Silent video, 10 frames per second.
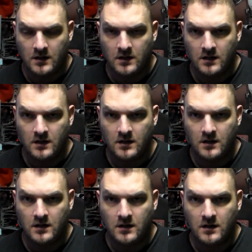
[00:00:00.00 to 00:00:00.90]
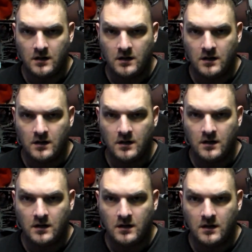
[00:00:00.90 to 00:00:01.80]

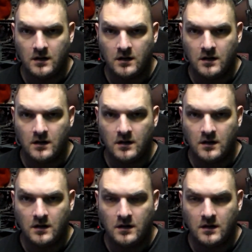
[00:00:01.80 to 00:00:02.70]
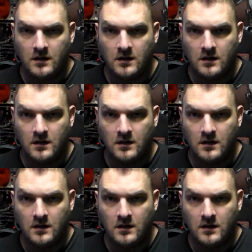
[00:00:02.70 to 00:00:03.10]
Nobody speaks.